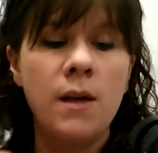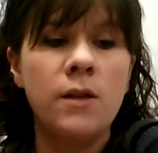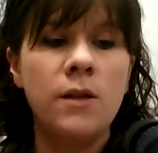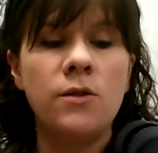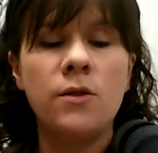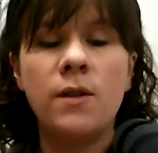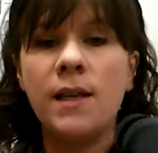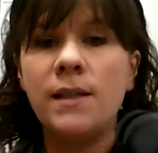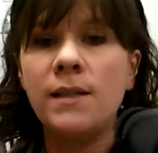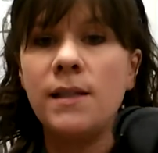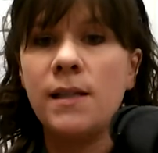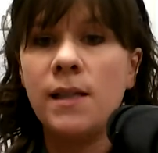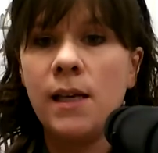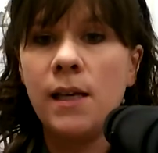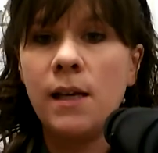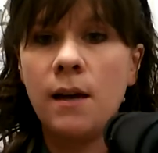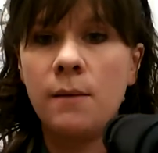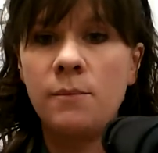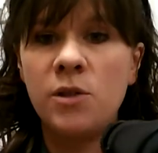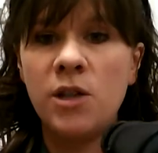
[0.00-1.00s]
So that's
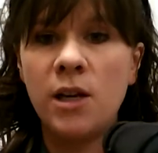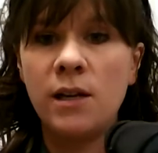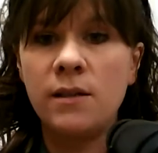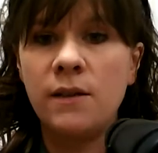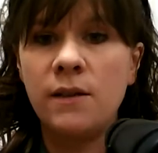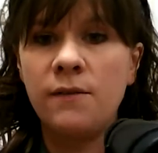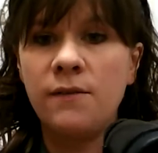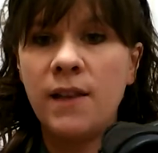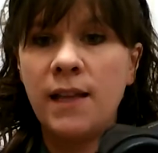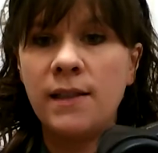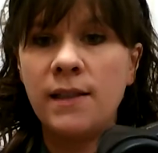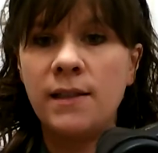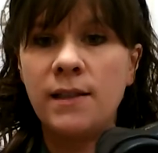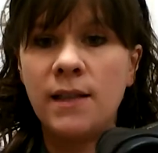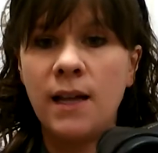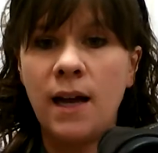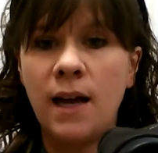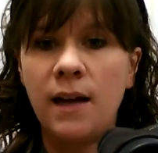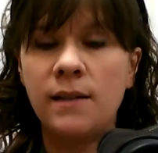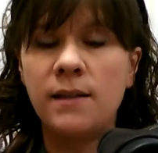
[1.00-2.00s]
the objective lens
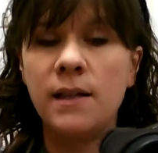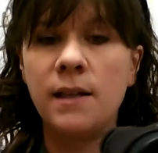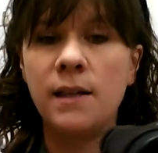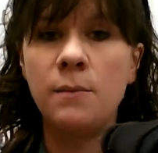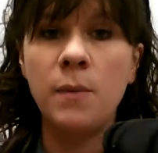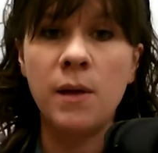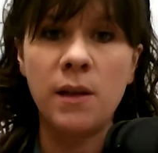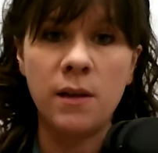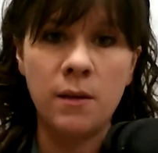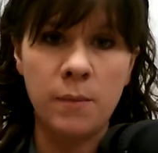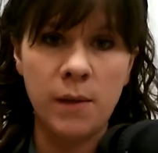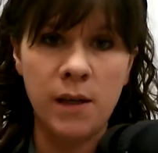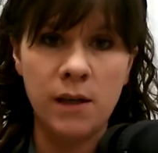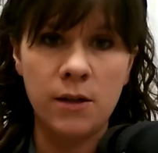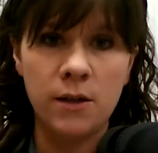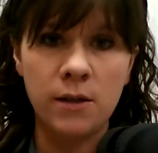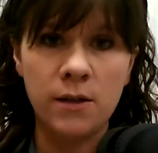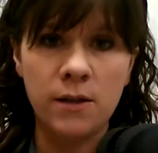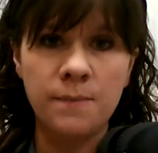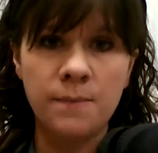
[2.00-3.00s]
size in
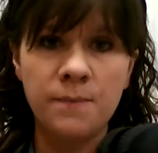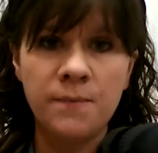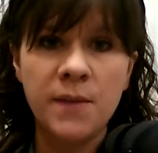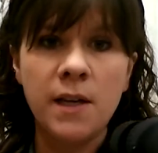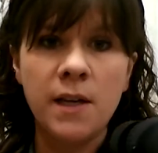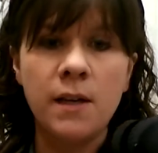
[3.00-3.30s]
millimeters.